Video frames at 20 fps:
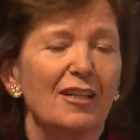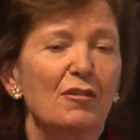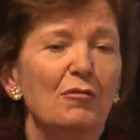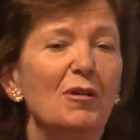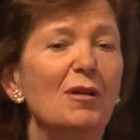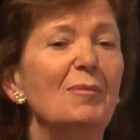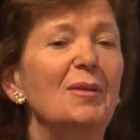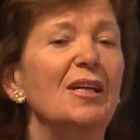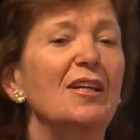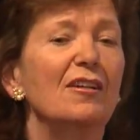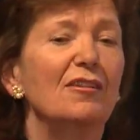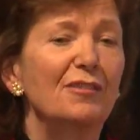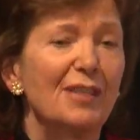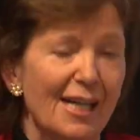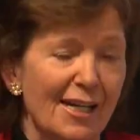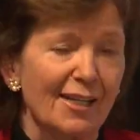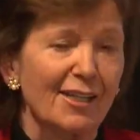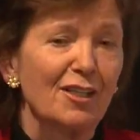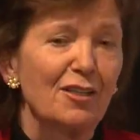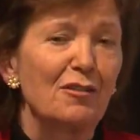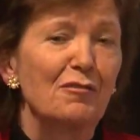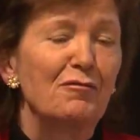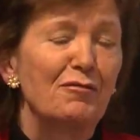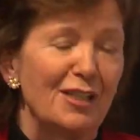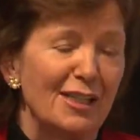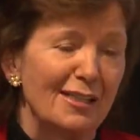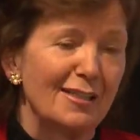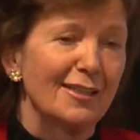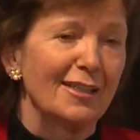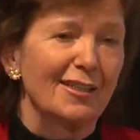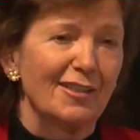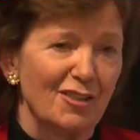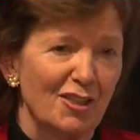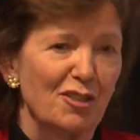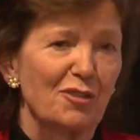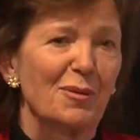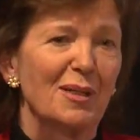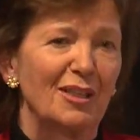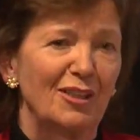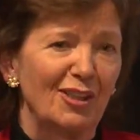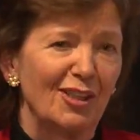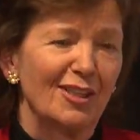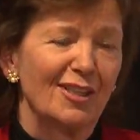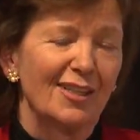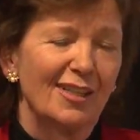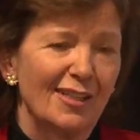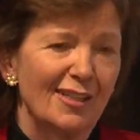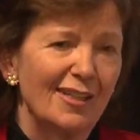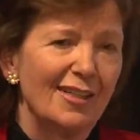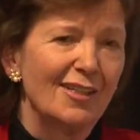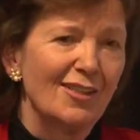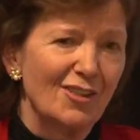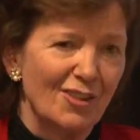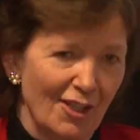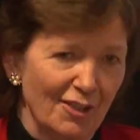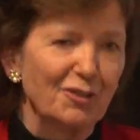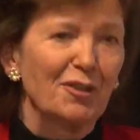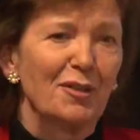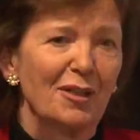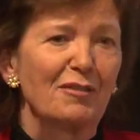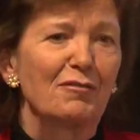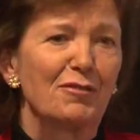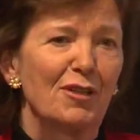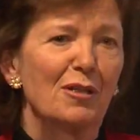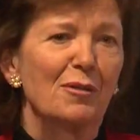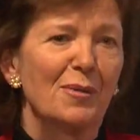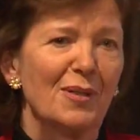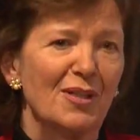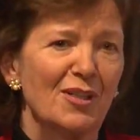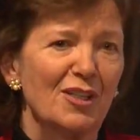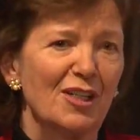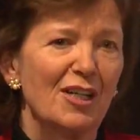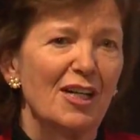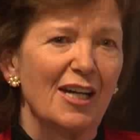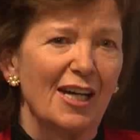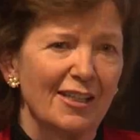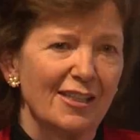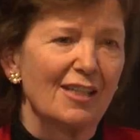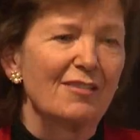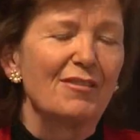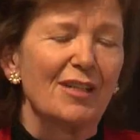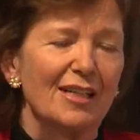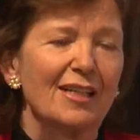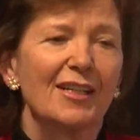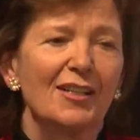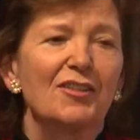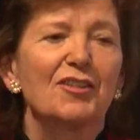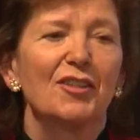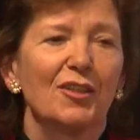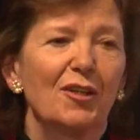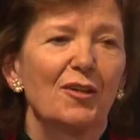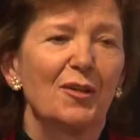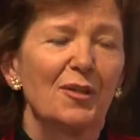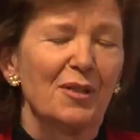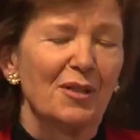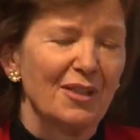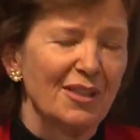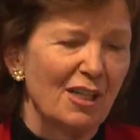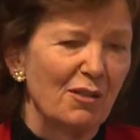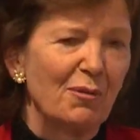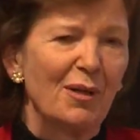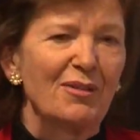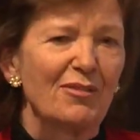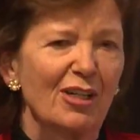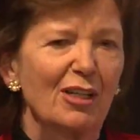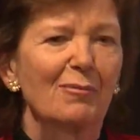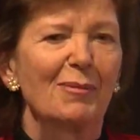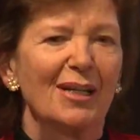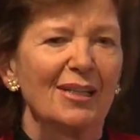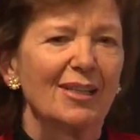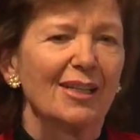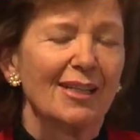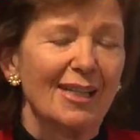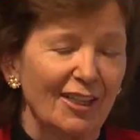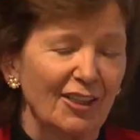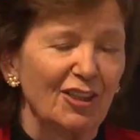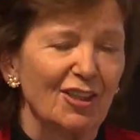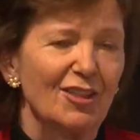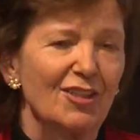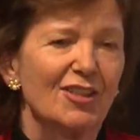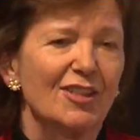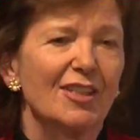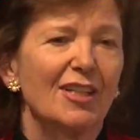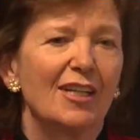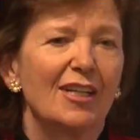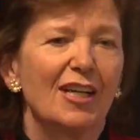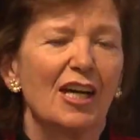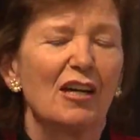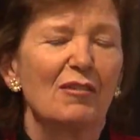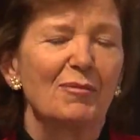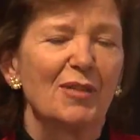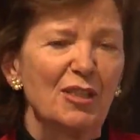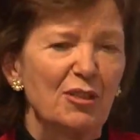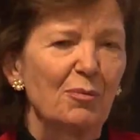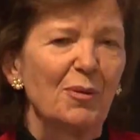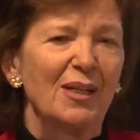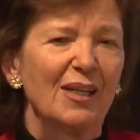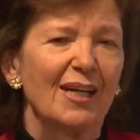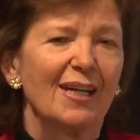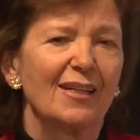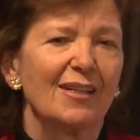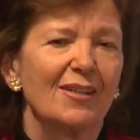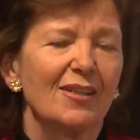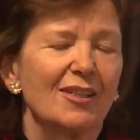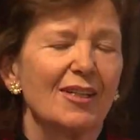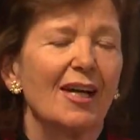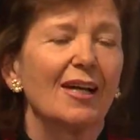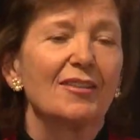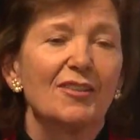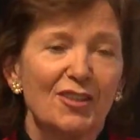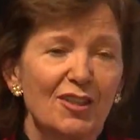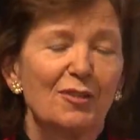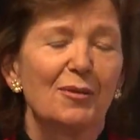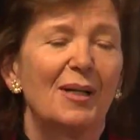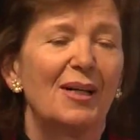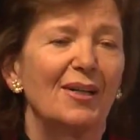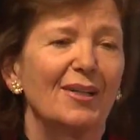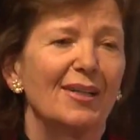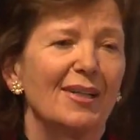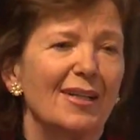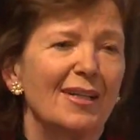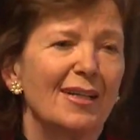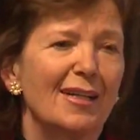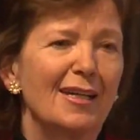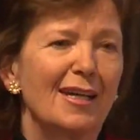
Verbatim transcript: Women in Iraq who feel that the situation is not going forward and they're very insecure and they're wondering about the elections um, this weekend and so on.